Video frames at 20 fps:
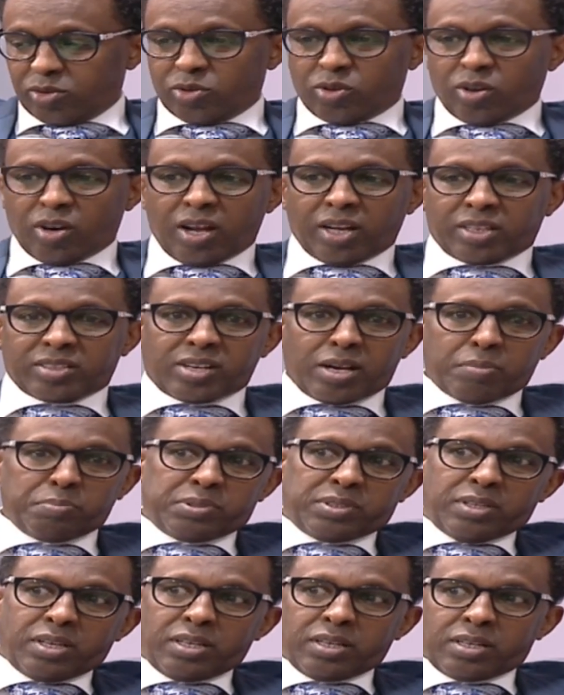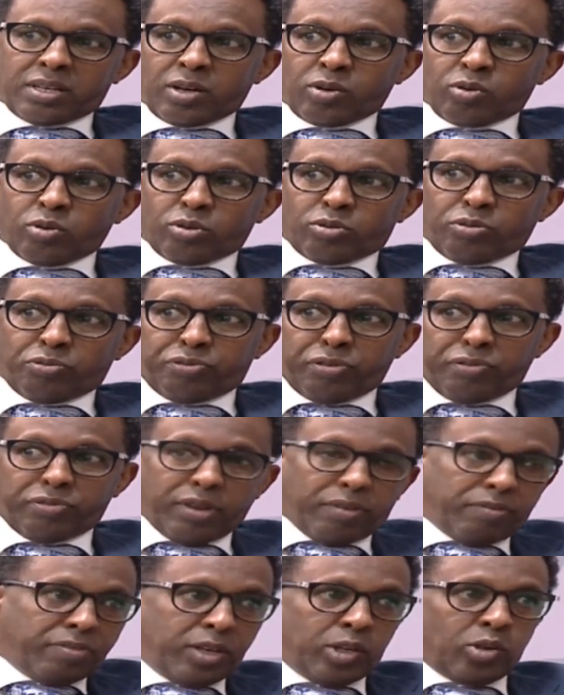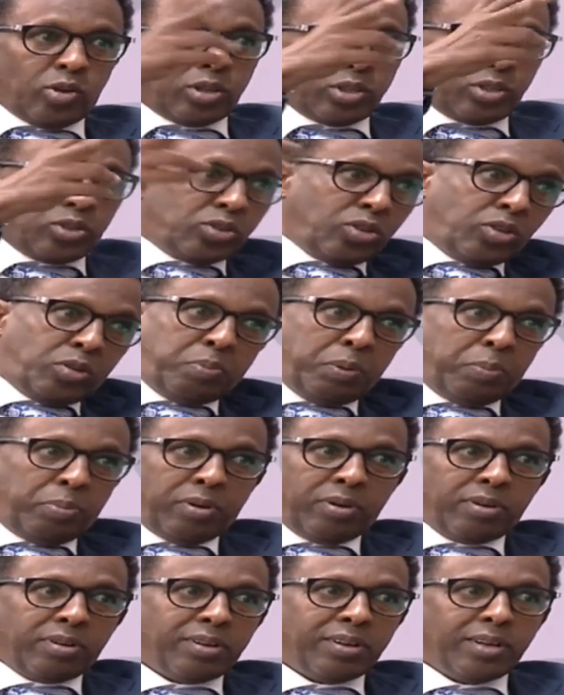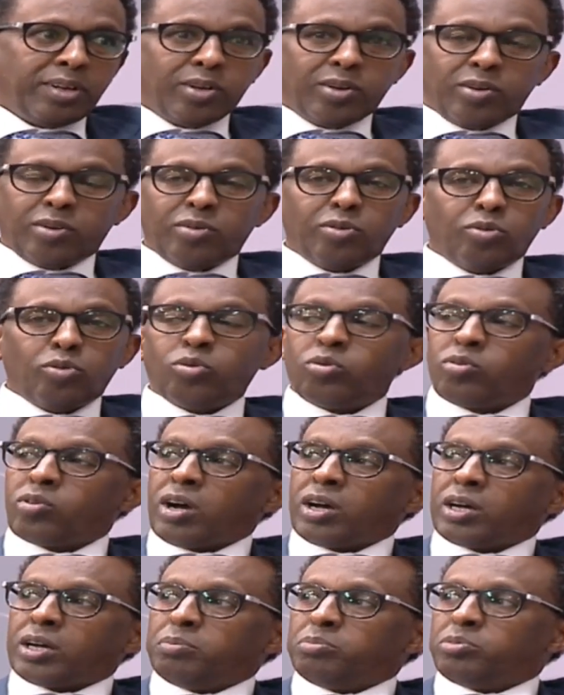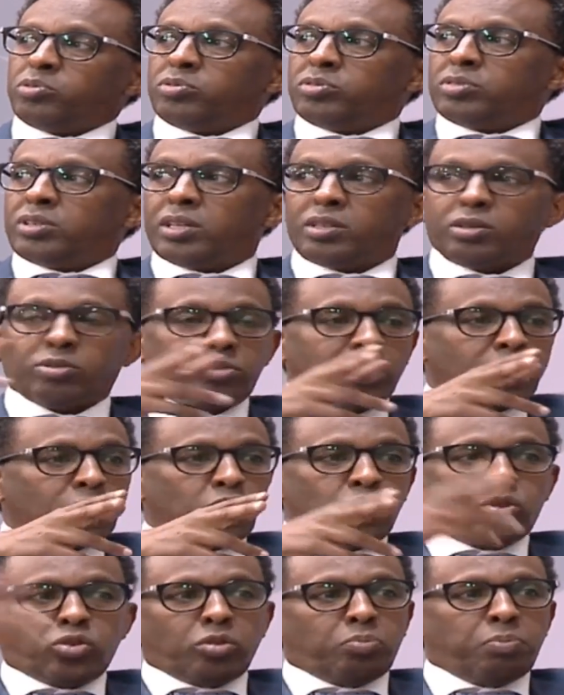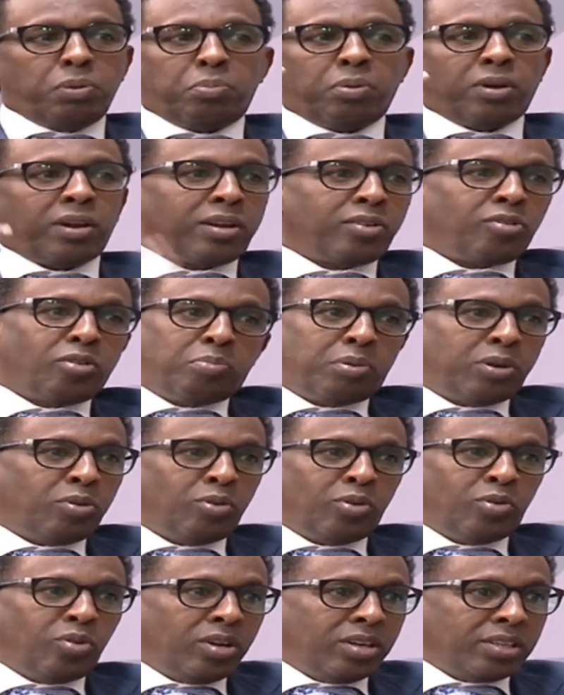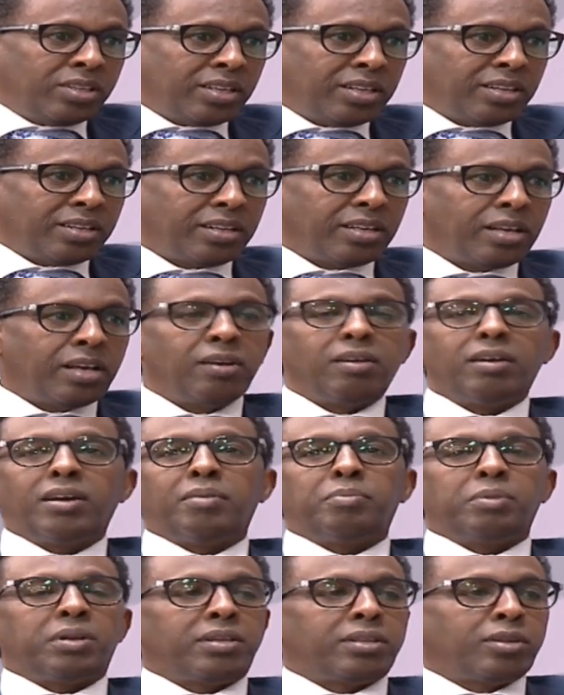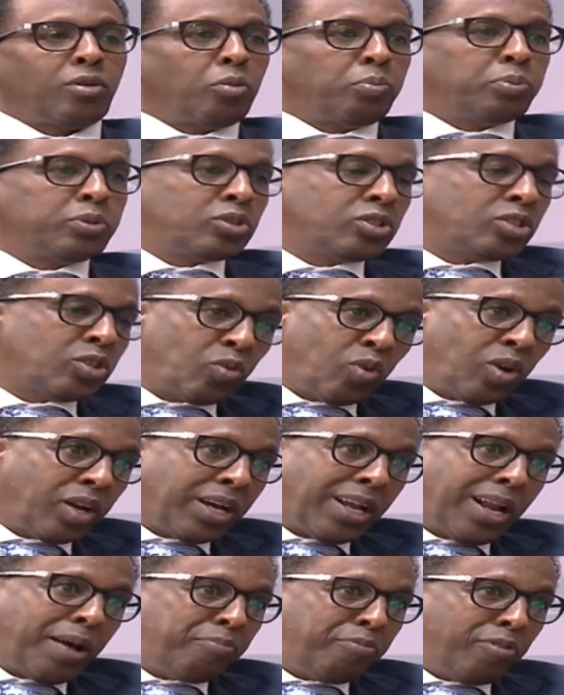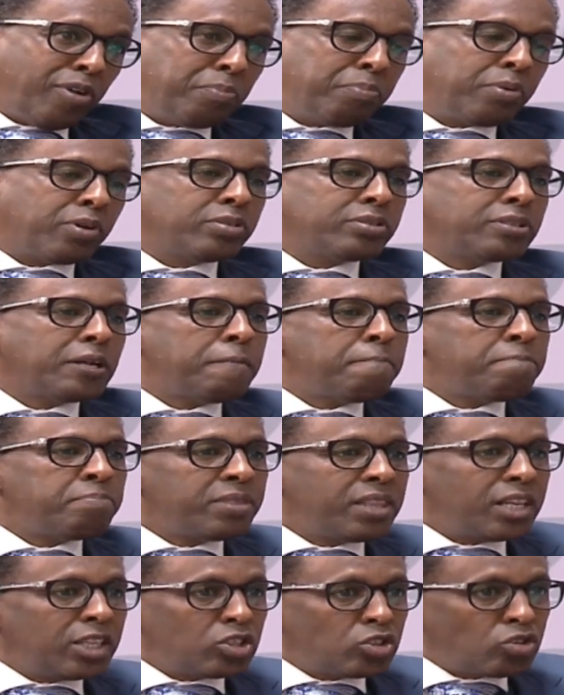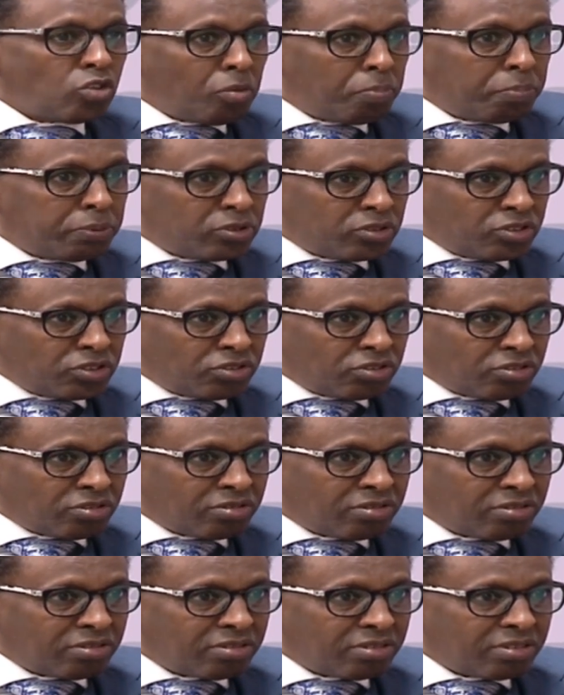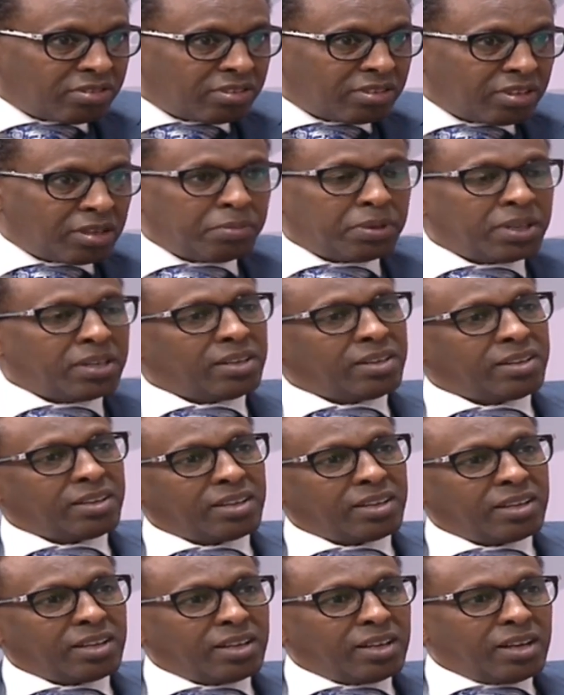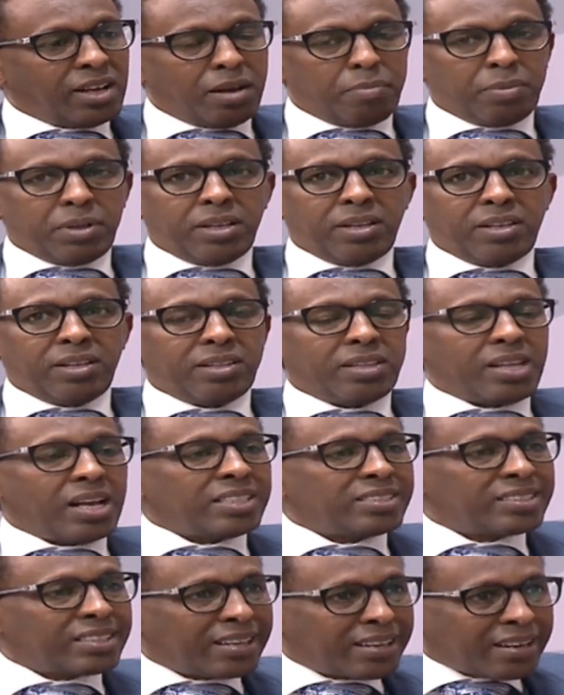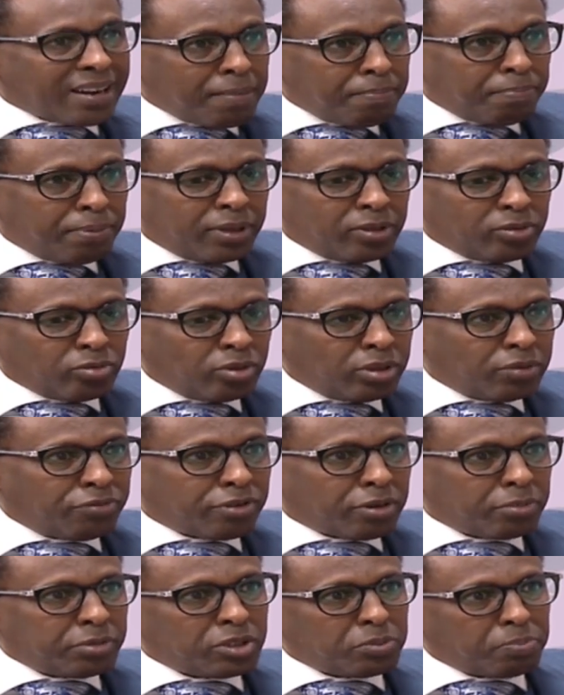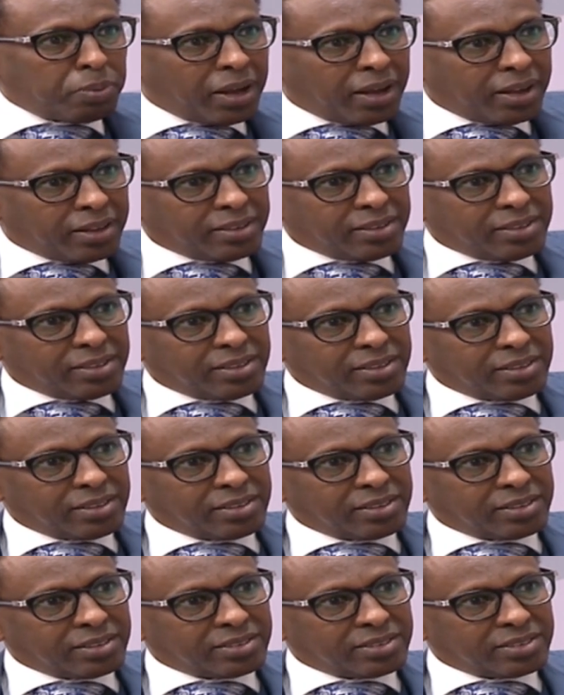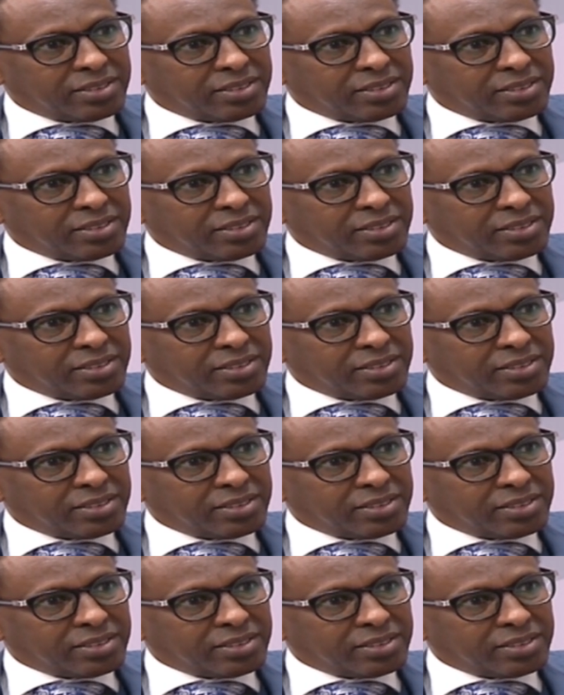know, like Trump said, he can go to Fifth Avenue and shoot people. Uhuru can come to state and shoot people and nobody will do anything. Uh, I mean, the opposition will clap for him because there is no opposition. I mean, I mean, they're scrambling to eat from his plate. Yeah. Yes.